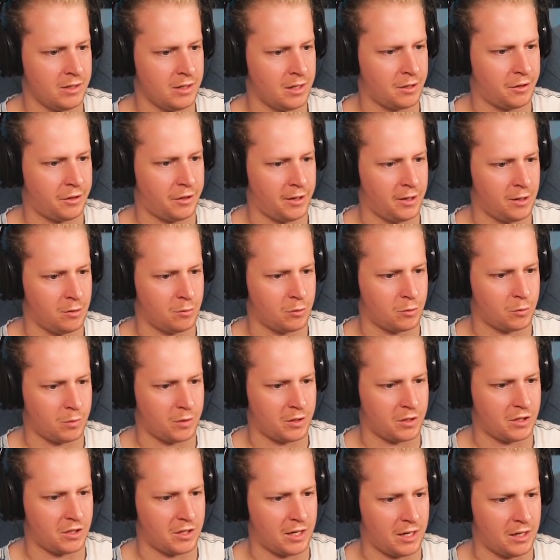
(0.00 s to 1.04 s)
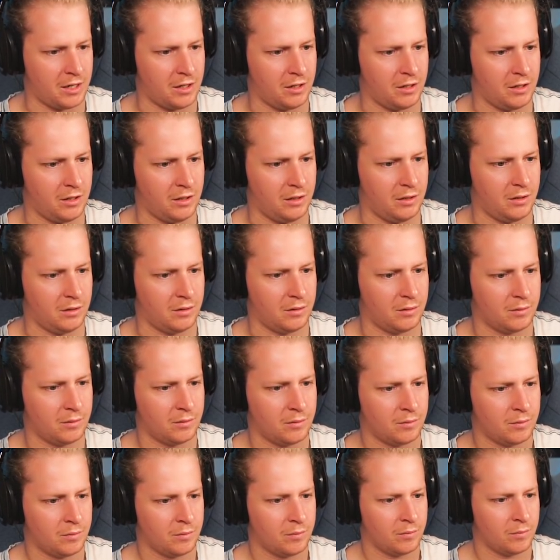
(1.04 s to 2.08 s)
Nothing helps my sanity.
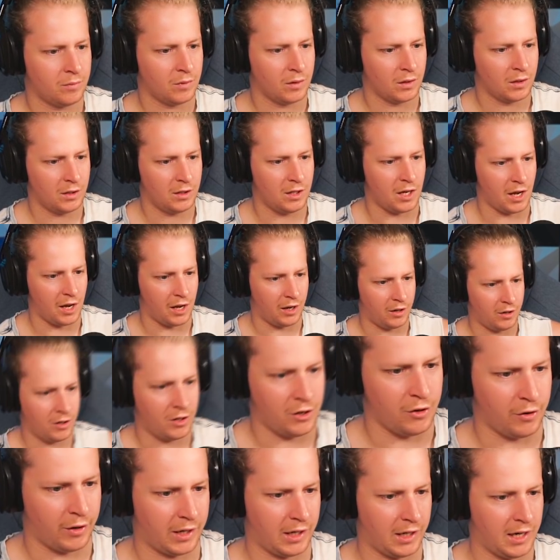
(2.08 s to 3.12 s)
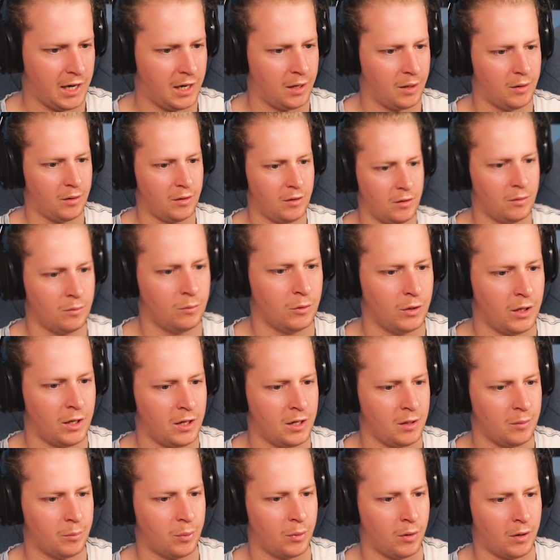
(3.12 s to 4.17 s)
Yeah, do you reckon eating, would
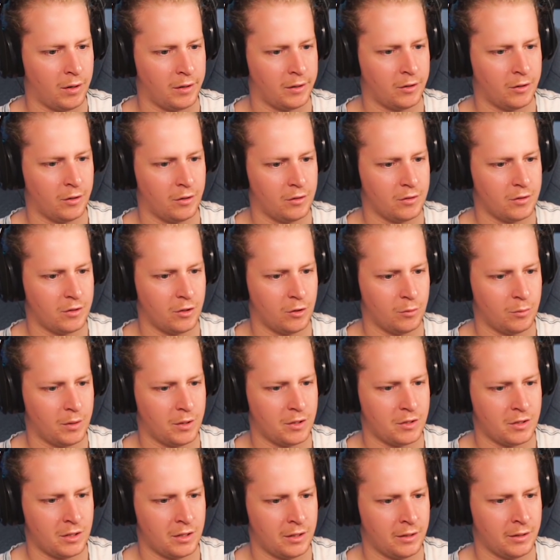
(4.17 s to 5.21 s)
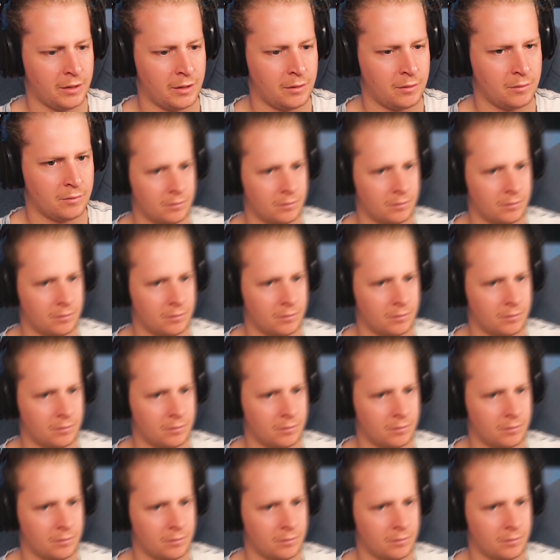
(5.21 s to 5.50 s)
eating pine cones help my sanity?